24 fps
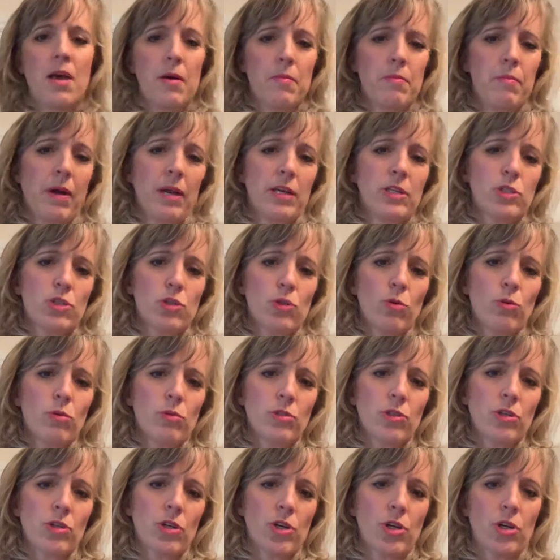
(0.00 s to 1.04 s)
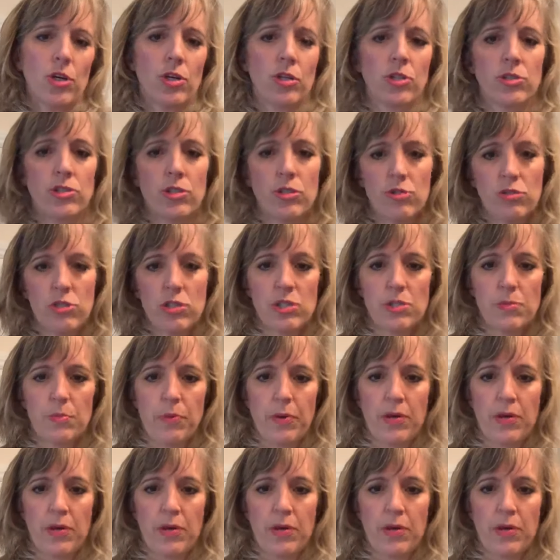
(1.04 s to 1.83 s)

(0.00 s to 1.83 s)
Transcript: my shoulder hurts. You just